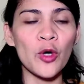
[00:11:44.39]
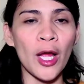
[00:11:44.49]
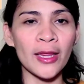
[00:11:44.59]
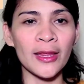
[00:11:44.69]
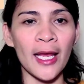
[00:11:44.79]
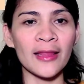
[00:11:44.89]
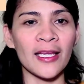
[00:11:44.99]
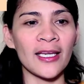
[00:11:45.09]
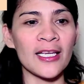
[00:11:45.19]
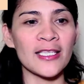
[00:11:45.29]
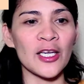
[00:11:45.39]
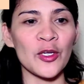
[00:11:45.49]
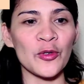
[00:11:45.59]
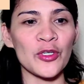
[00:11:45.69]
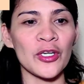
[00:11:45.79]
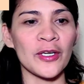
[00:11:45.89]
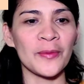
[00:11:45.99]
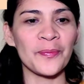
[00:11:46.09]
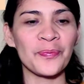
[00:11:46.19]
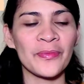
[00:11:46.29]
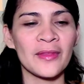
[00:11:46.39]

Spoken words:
content, and execution.